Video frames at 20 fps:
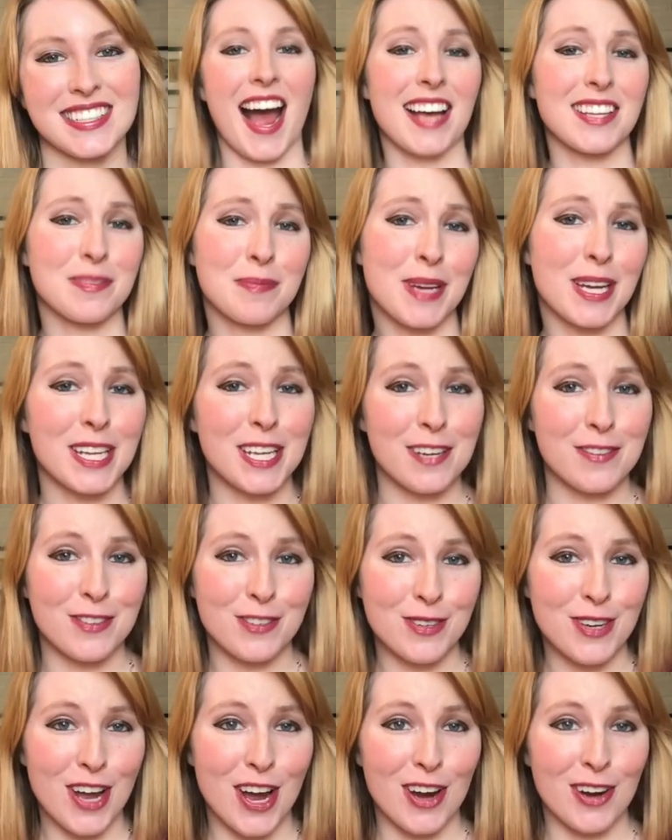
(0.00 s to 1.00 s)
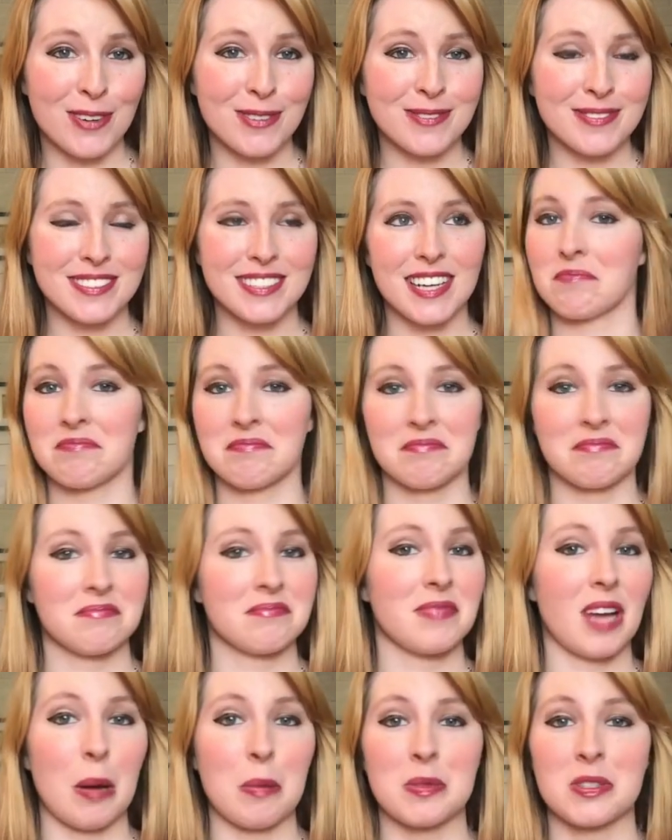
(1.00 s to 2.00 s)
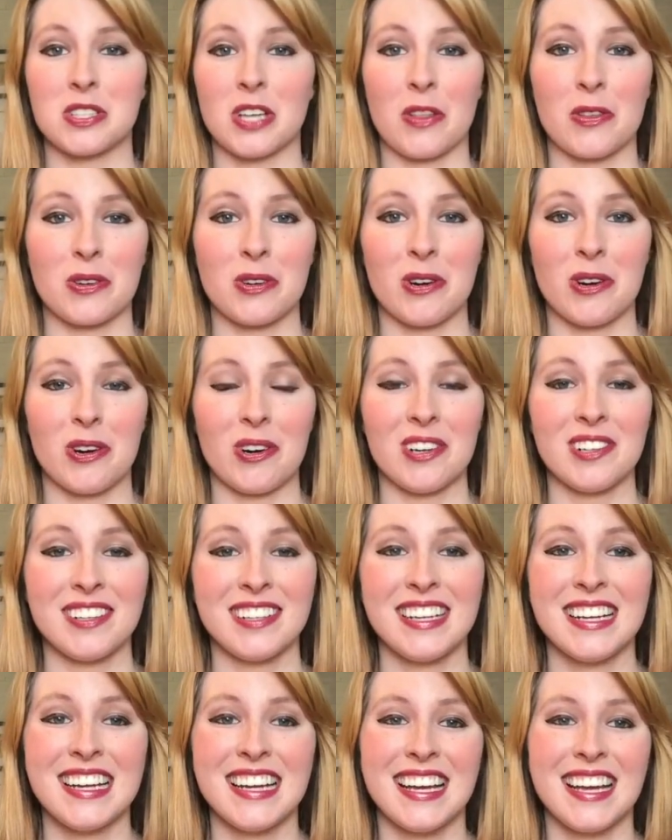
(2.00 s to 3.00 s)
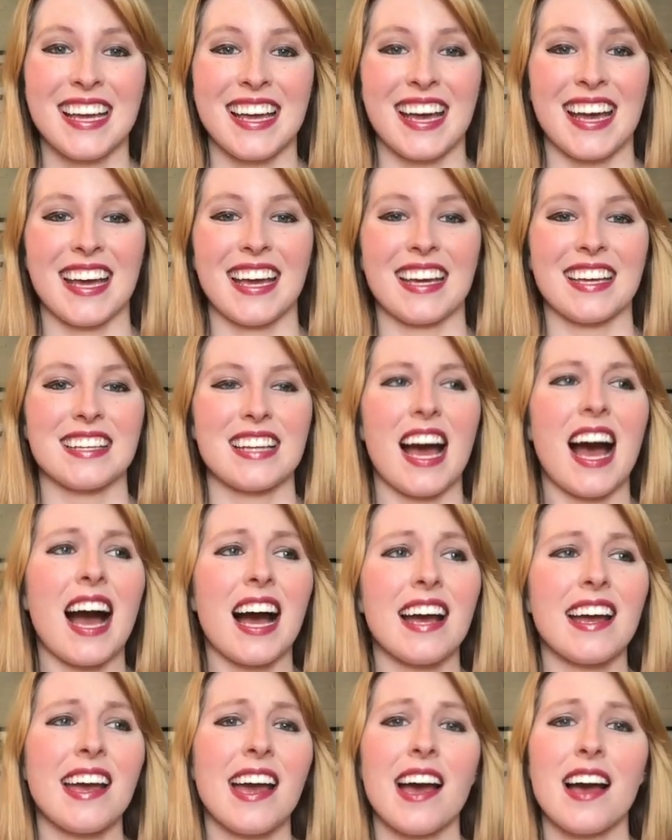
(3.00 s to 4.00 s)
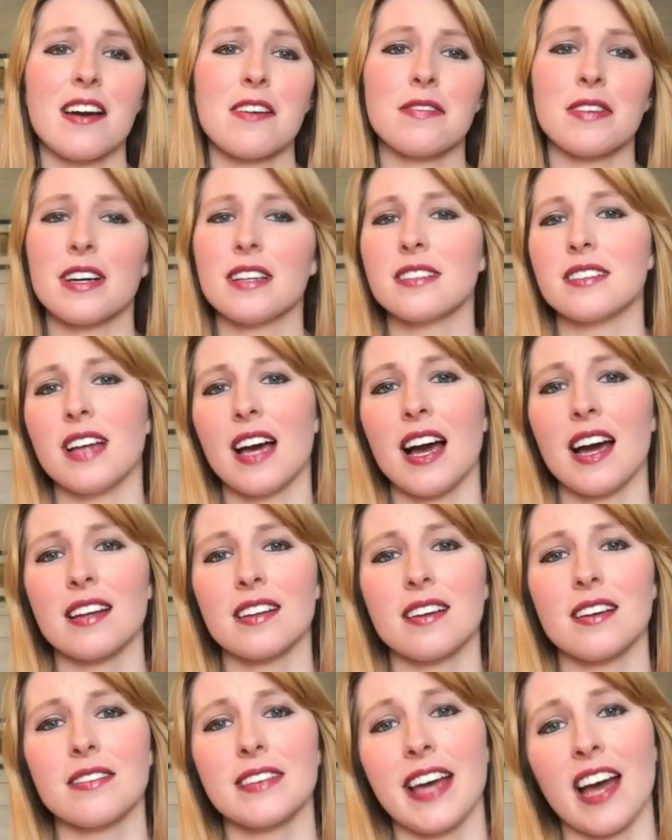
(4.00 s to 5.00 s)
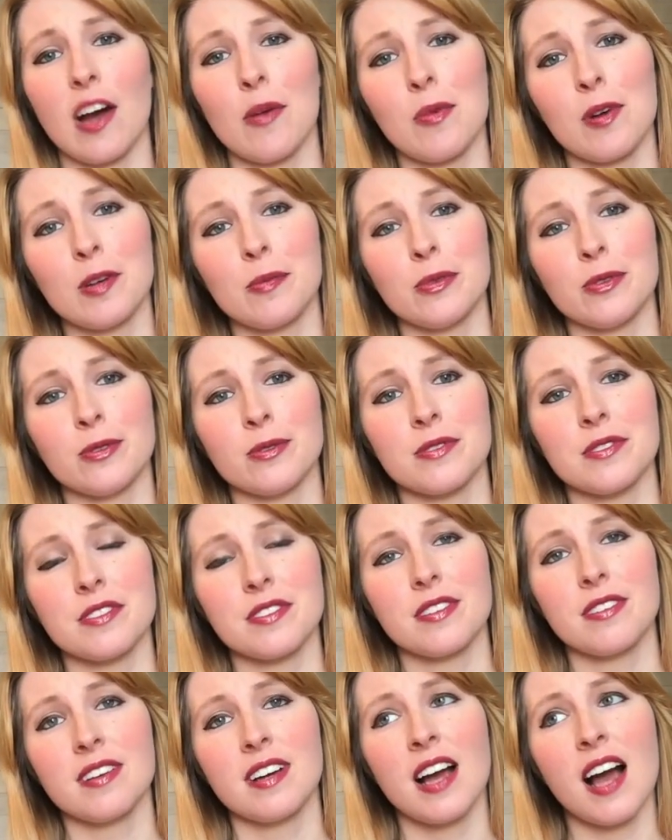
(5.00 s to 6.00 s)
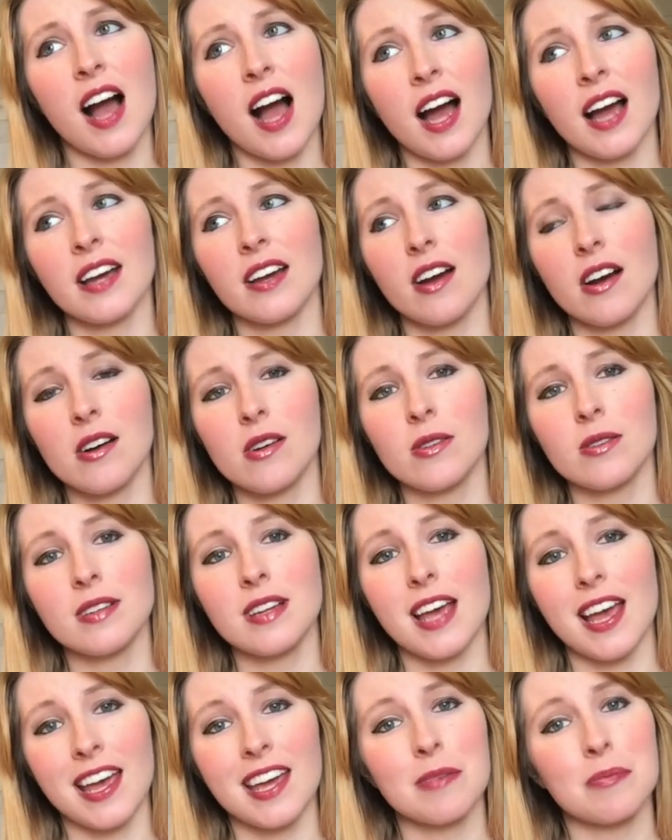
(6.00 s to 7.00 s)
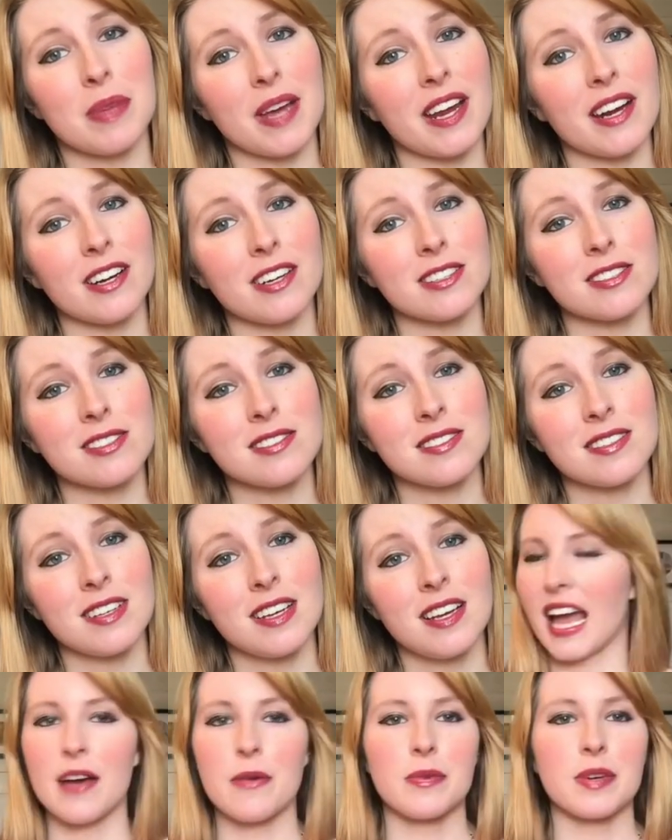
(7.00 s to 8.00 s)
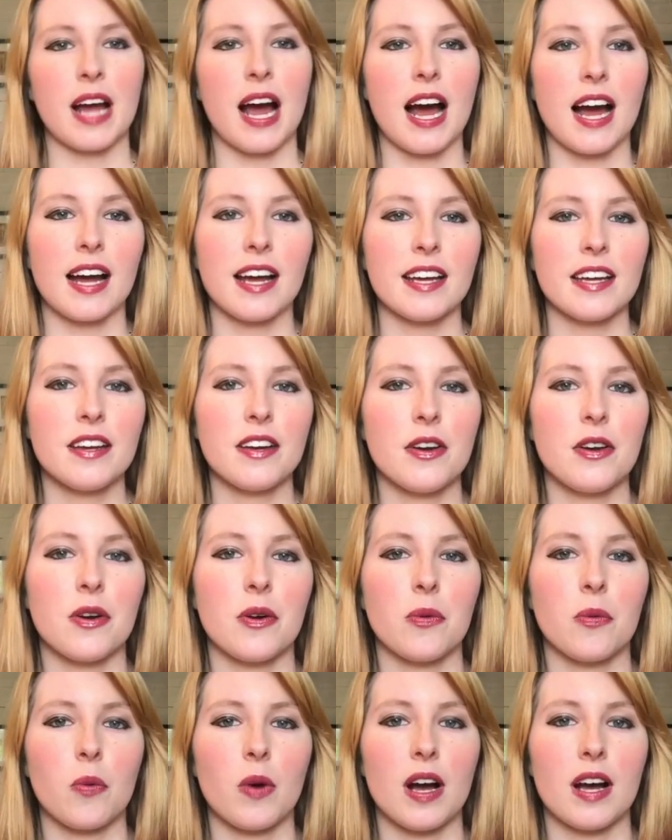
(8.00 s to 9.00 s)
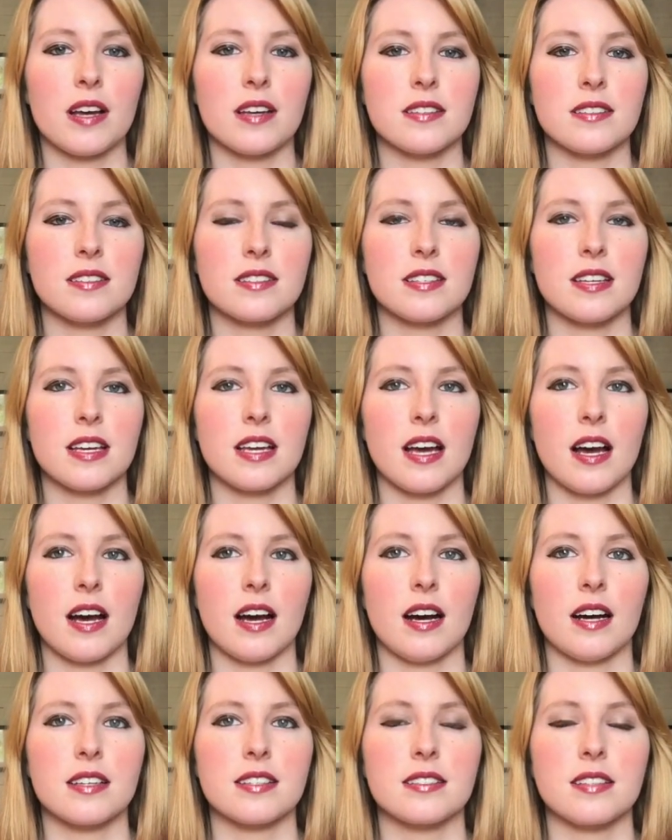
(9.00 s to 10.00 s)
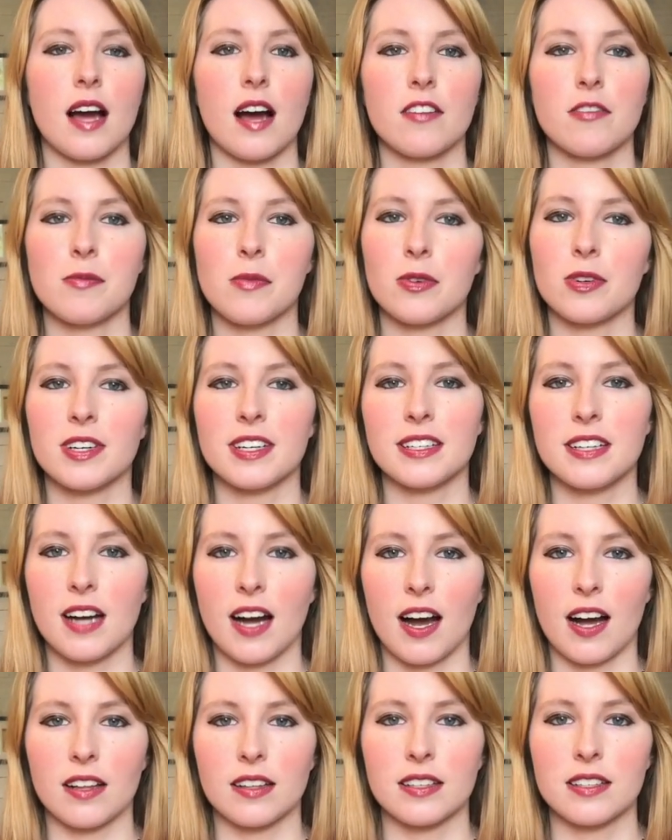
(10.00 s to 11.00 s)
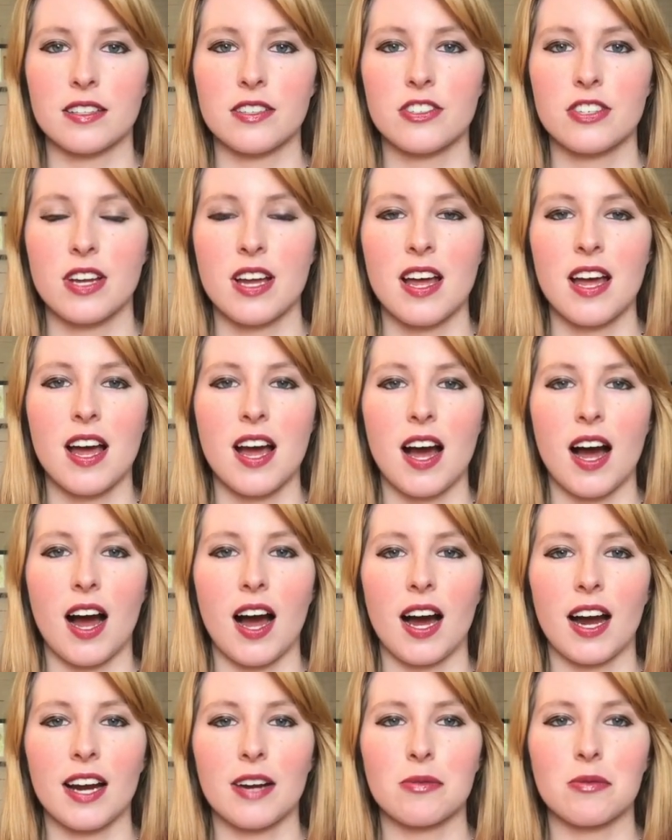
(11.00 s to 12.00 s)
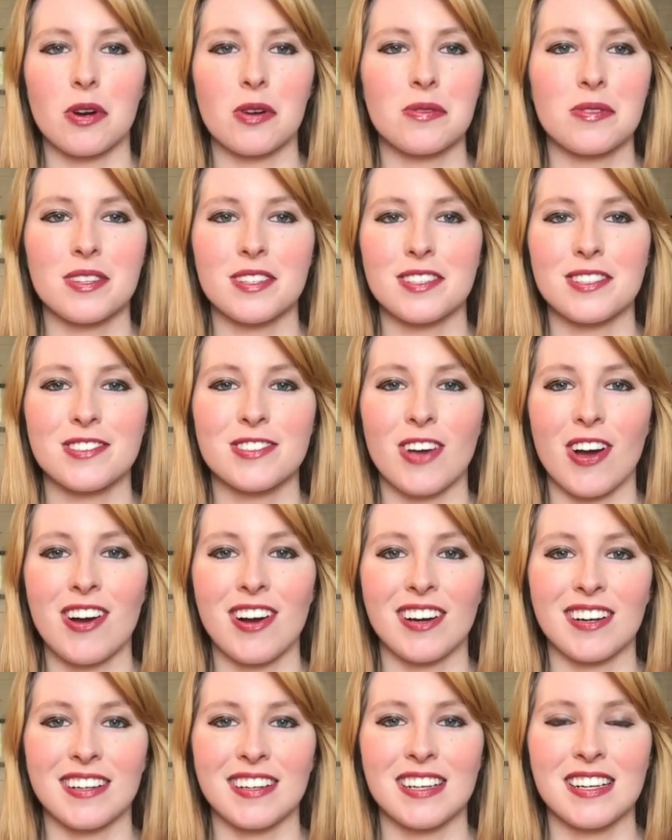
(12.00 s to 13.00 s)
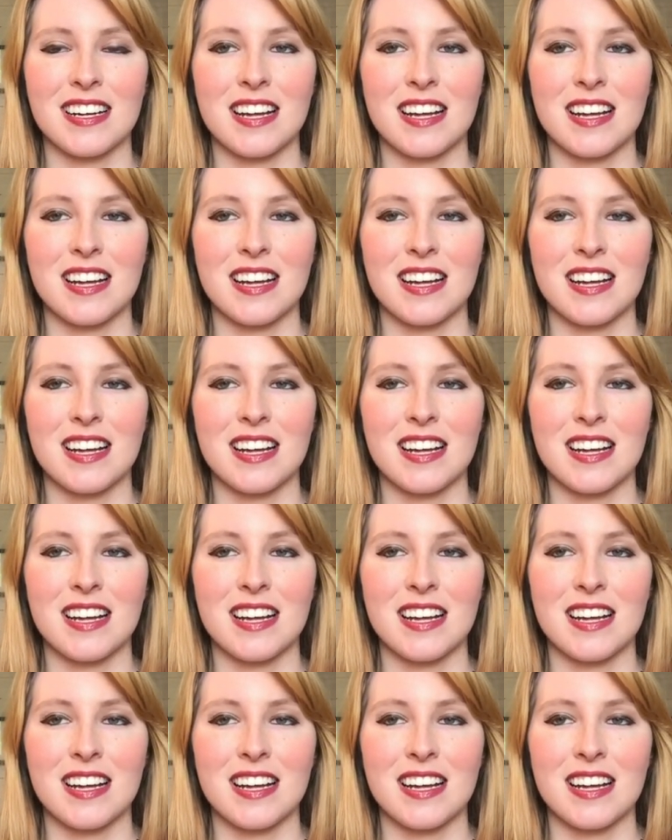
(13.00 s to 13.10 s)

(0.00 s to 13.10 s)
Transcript: As many of you know, I'm a Southern girl and I have a lot of cowboy boots. I own 8 pairs. And when I was a sophomore in college, I wrote this song.